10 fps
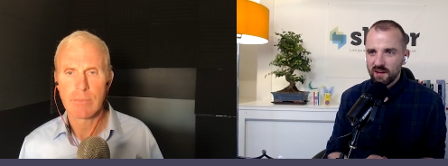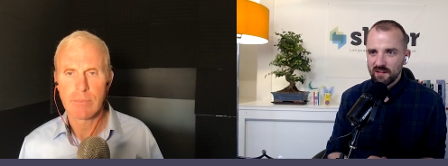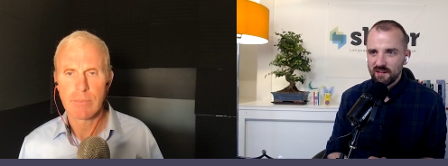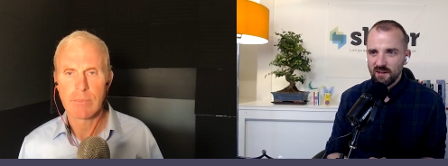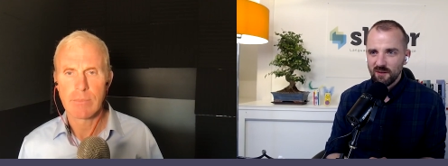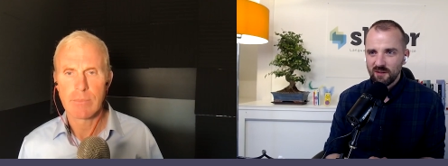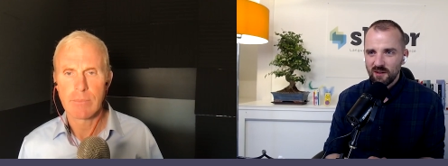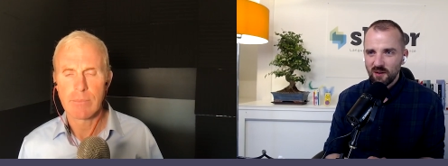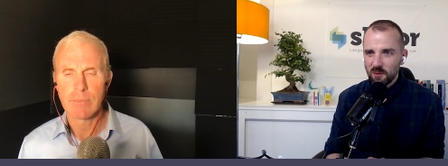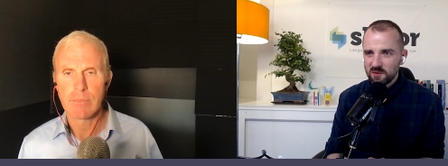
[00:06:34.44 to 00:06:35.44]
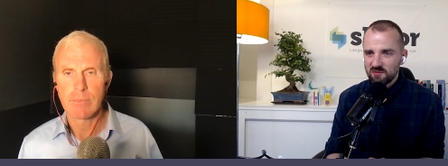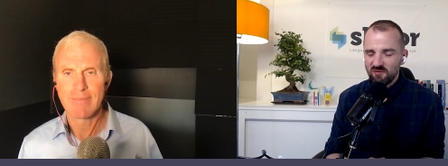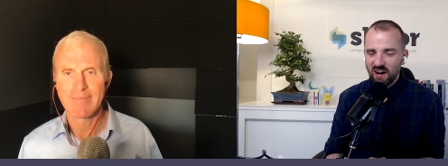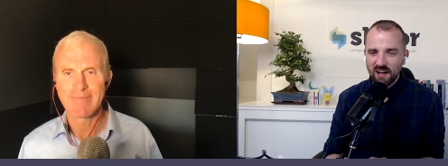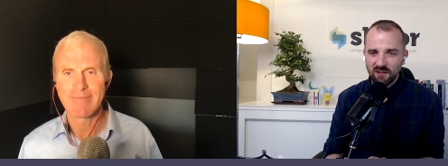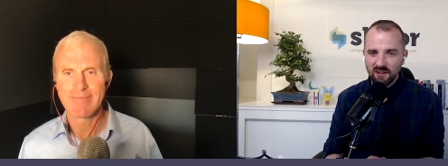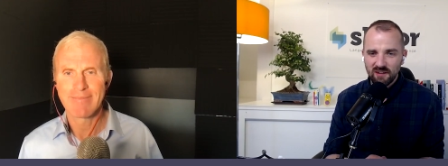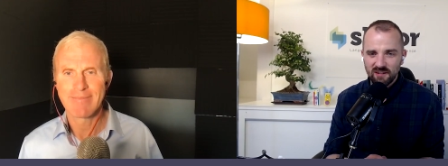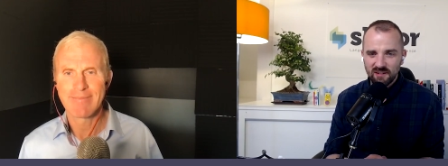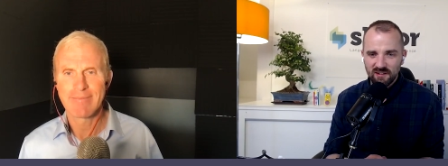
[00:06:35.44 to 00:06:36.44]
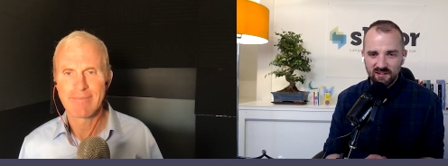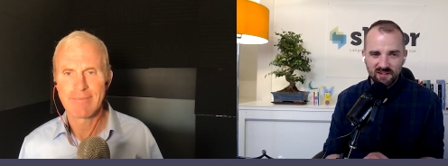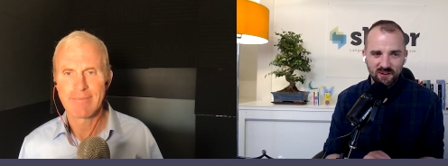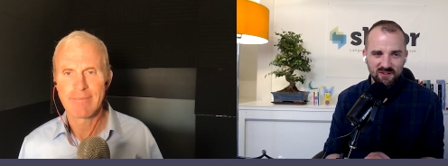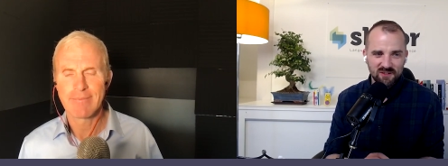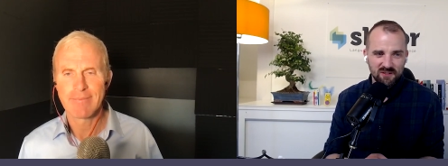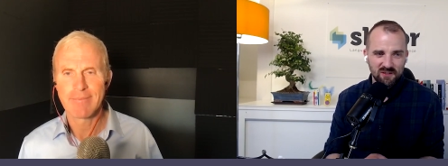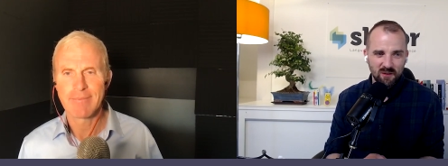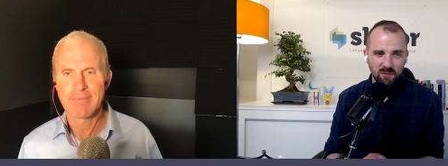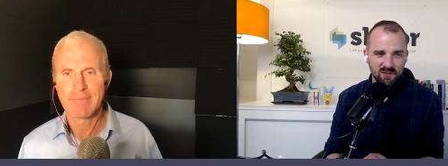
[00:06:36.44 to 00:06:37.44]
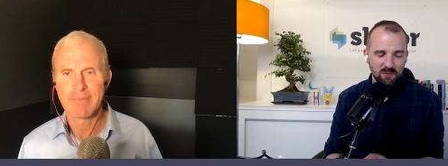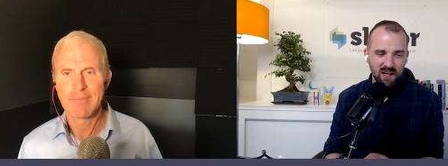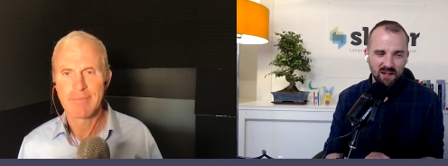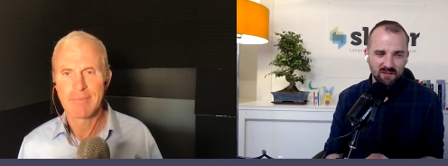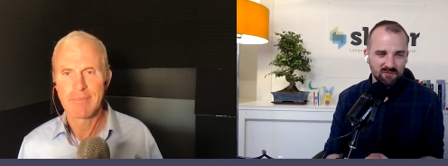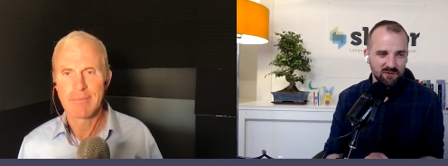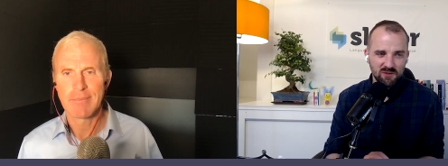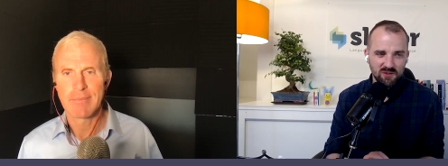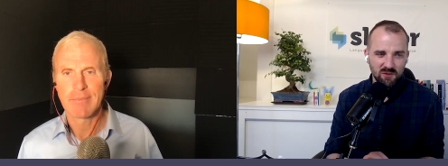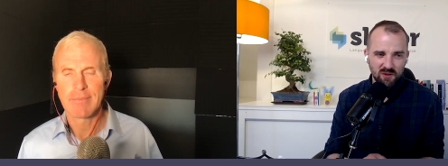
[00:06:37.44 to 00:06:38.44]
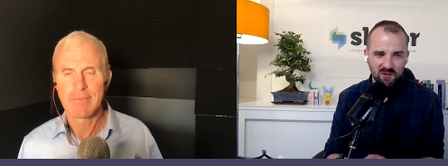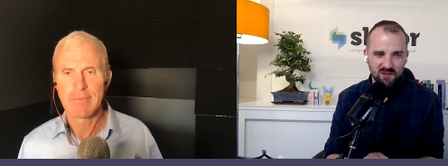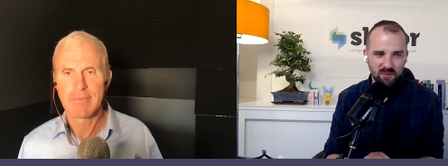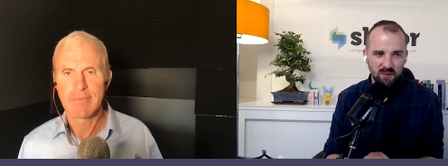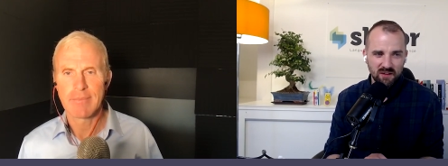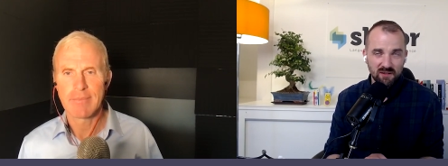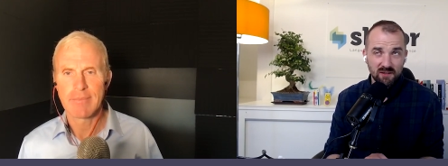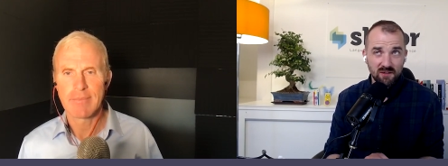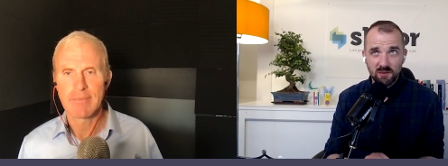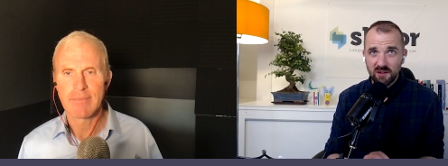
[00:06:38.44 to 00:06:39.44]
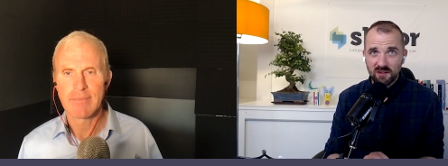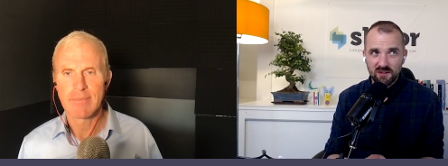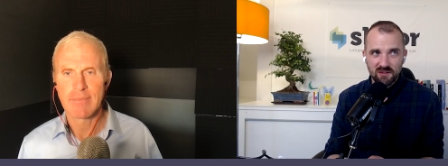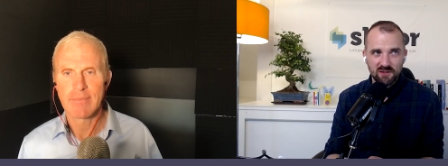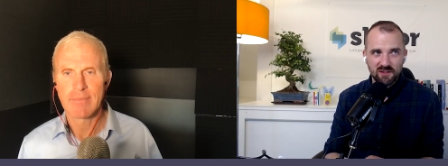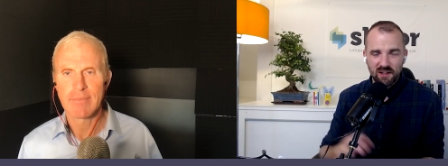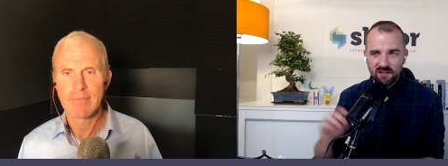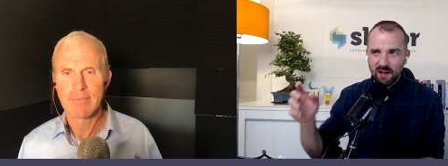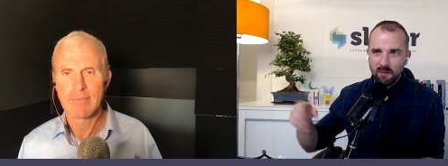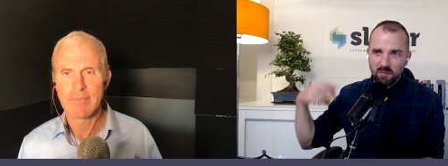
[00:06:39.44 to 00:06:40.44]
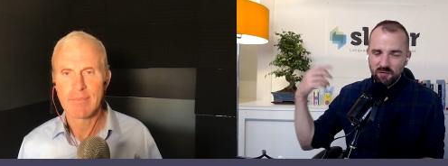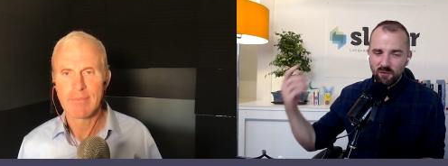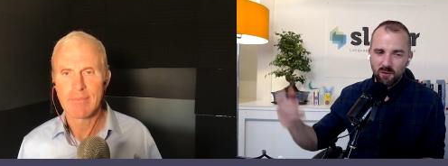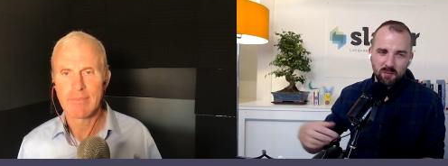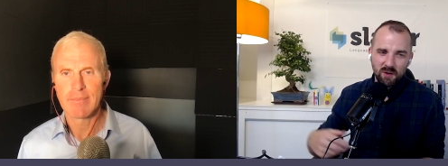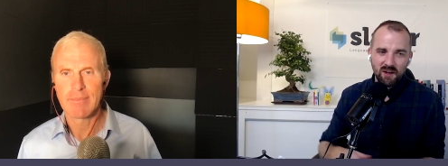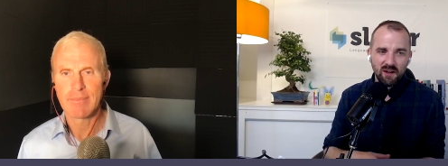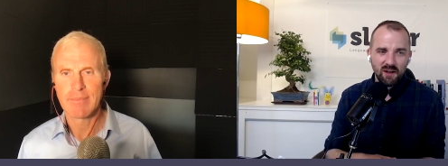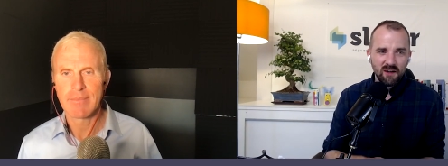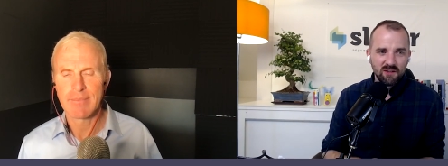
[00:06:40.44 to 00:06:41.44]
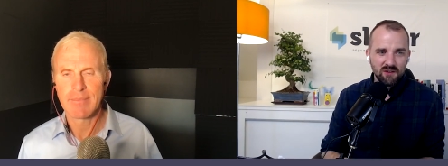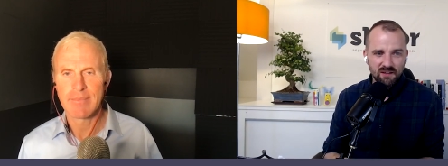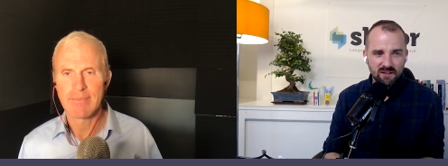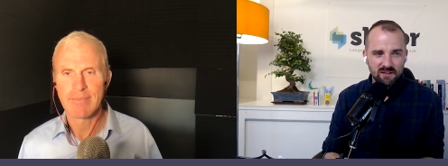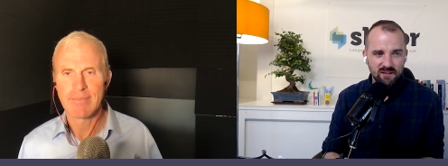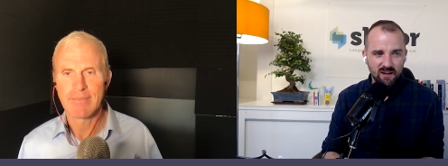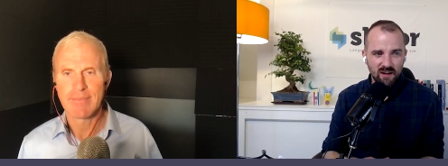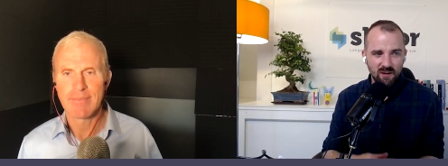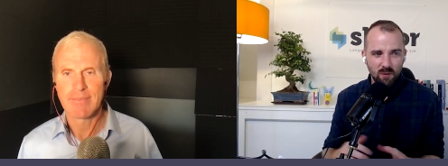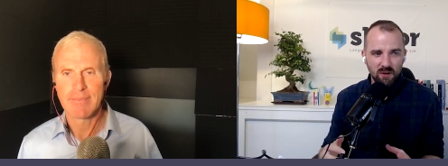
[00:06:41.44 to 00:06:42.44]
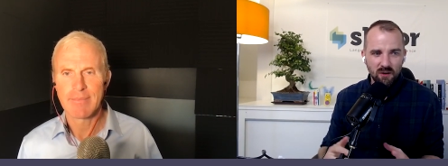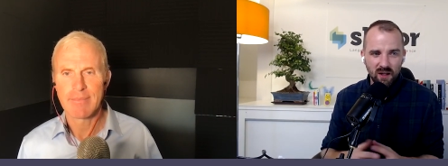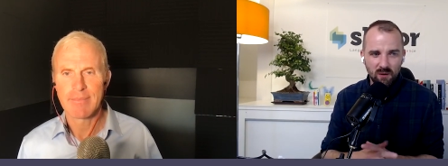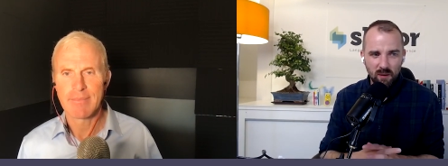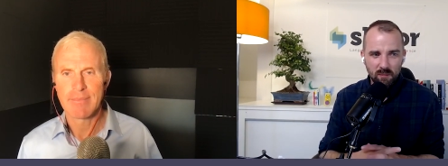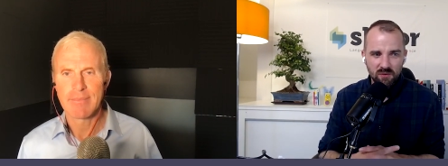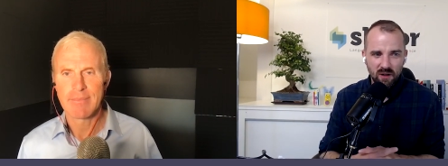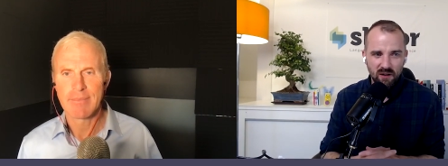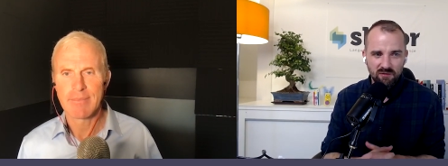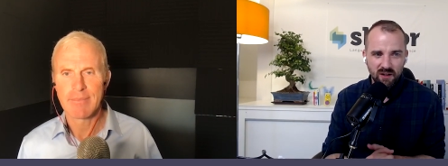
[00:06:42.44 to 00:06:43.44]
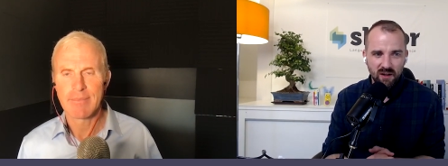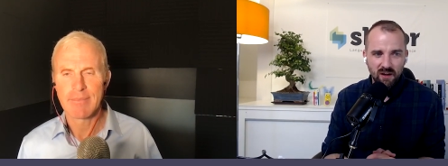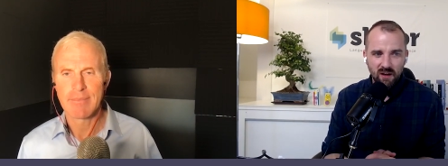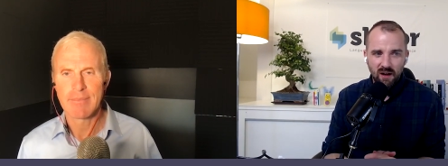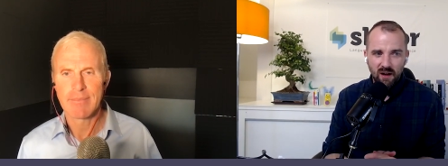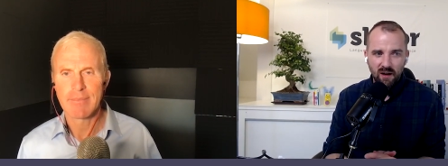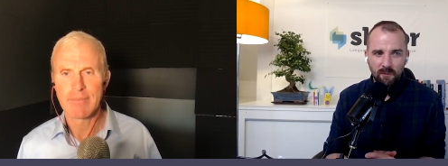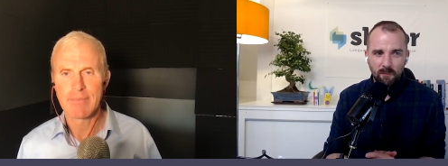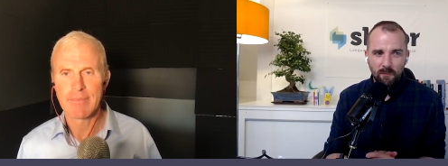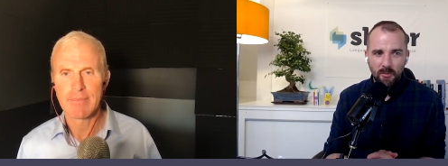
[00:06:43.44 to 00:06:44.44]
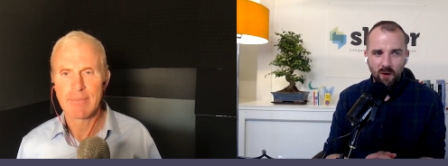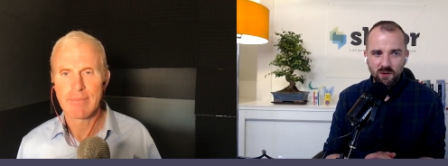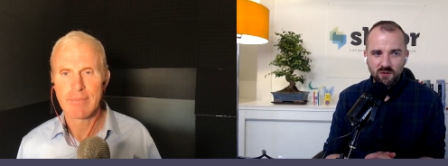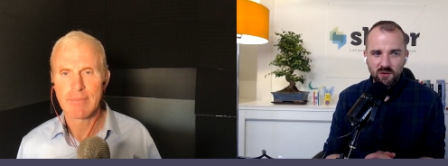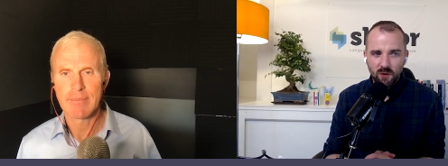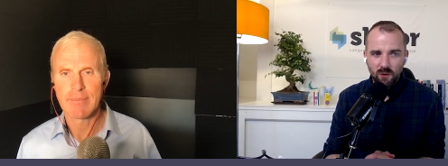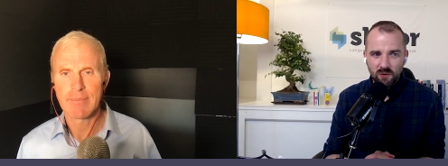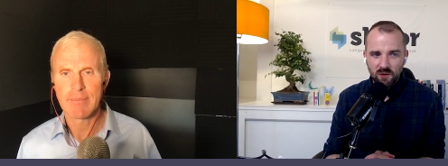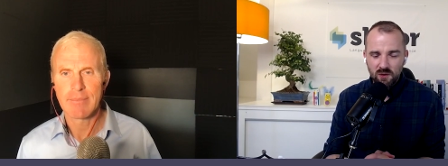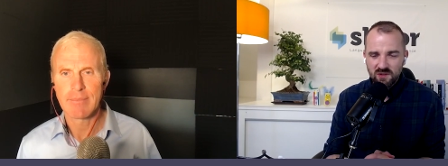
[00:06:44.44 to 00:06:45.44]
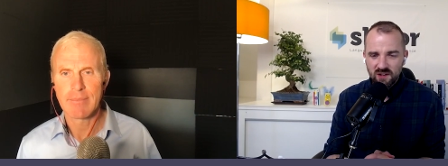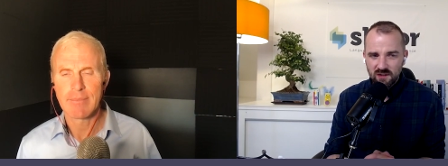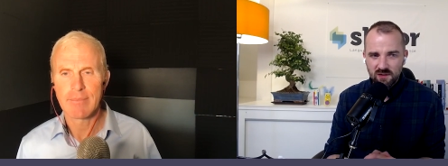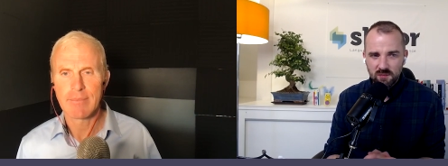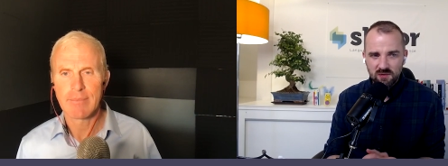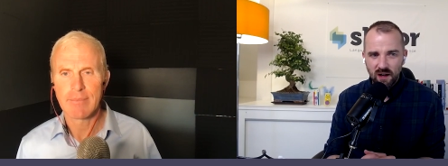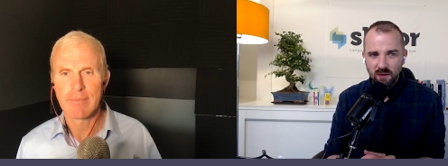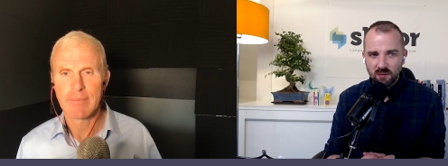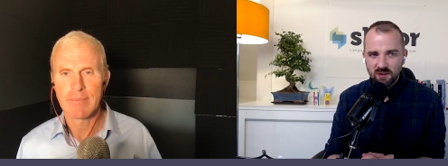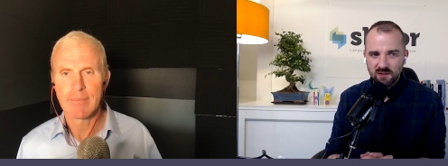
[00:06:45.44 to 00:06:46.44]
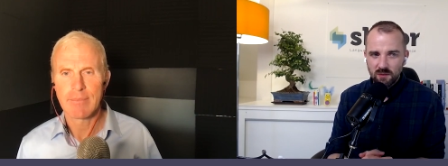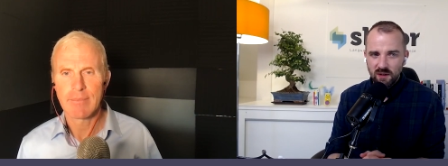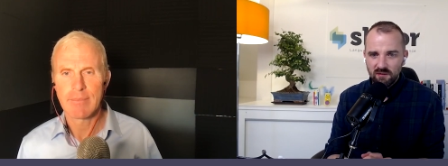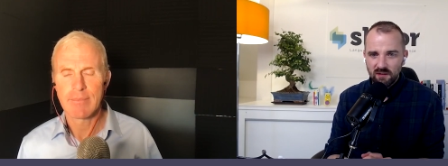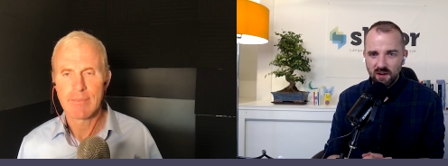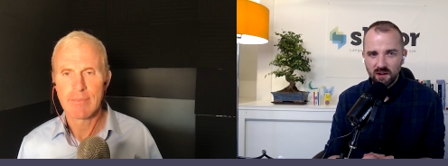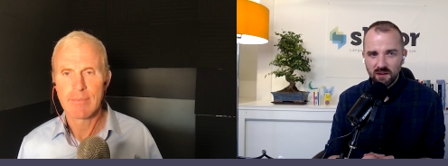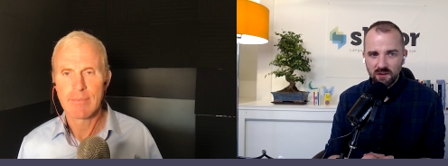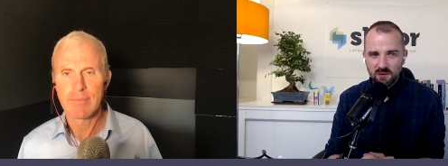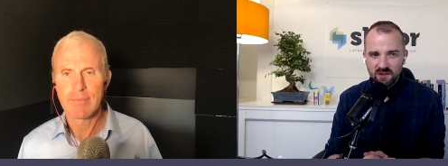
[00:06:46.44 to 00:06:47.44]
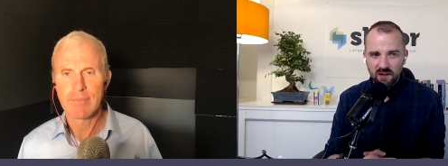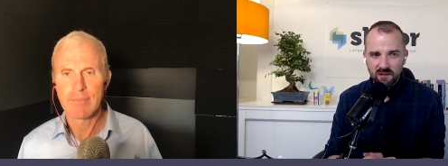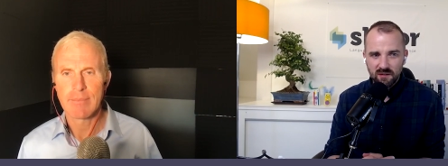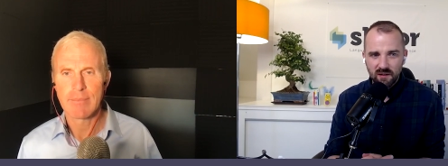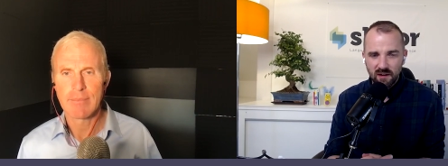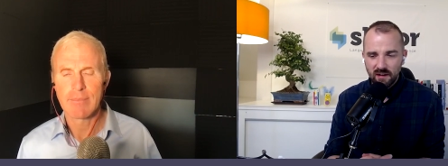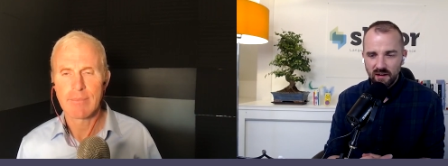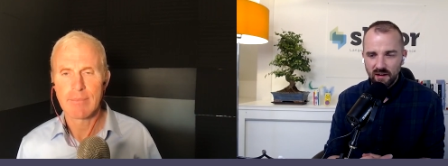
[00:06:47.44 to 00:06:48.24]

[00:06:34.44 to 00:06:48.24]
Speaker 1: that, you know, goes viral, uh, you know, so, some, so we had a few stories in the past two years that just kind of kept performing. So that's uh, what we look at, web traffic. Um, also newsletter subscribers. So we have that weekly newsletter uh,